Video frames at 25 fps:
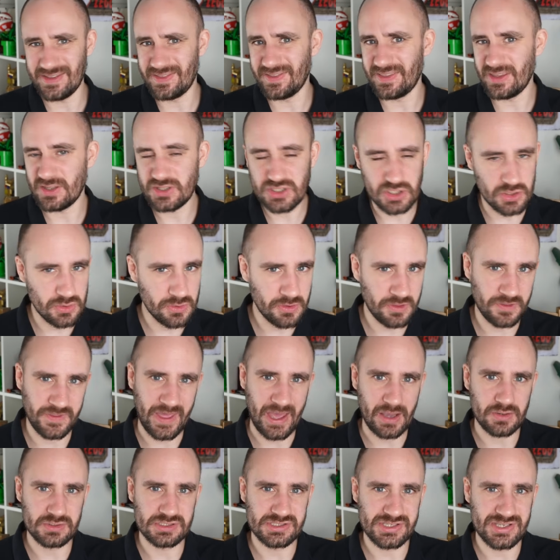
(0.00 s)
and the
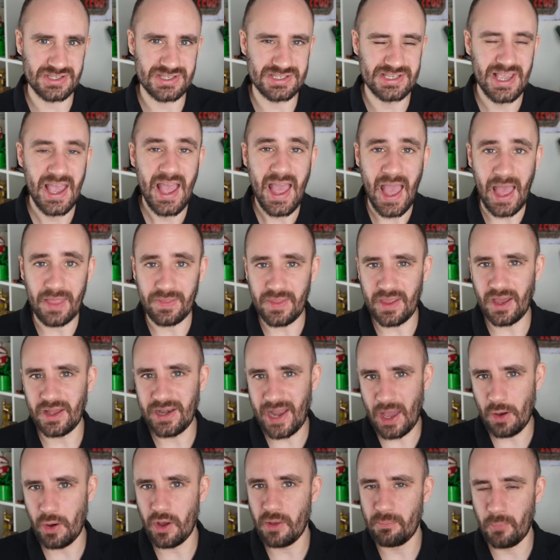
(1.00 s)
2000s, and they are
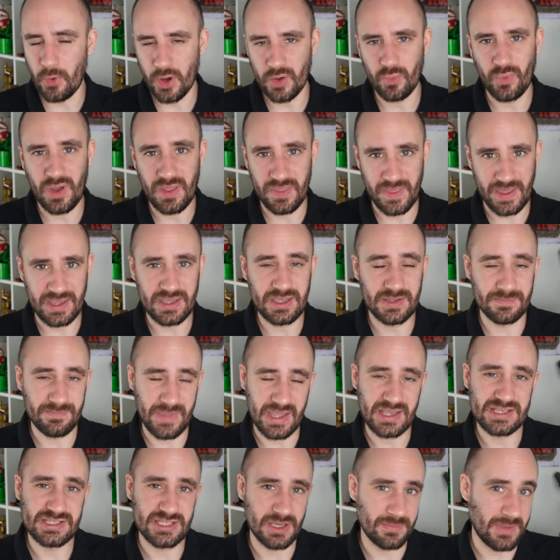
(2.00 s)
now at a point where they can
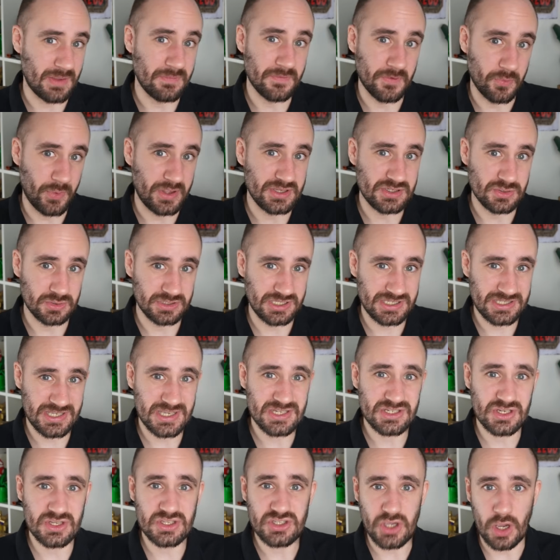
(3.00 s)
make some influential
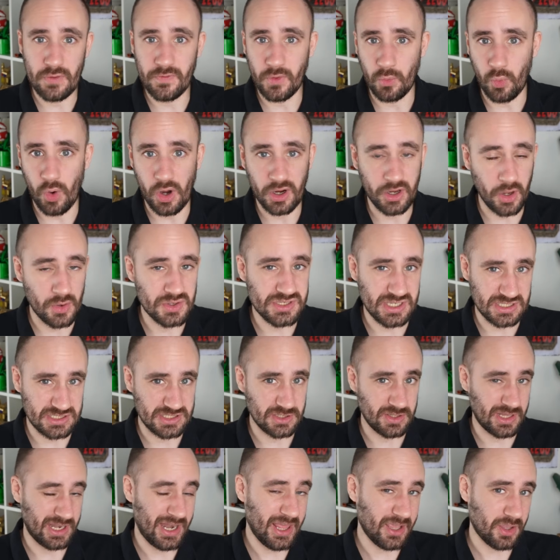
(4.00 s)
decisions over what goes
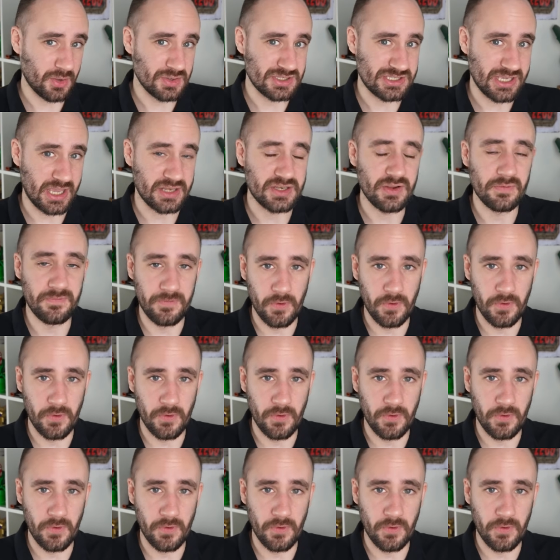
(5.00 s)
into the LEGO set.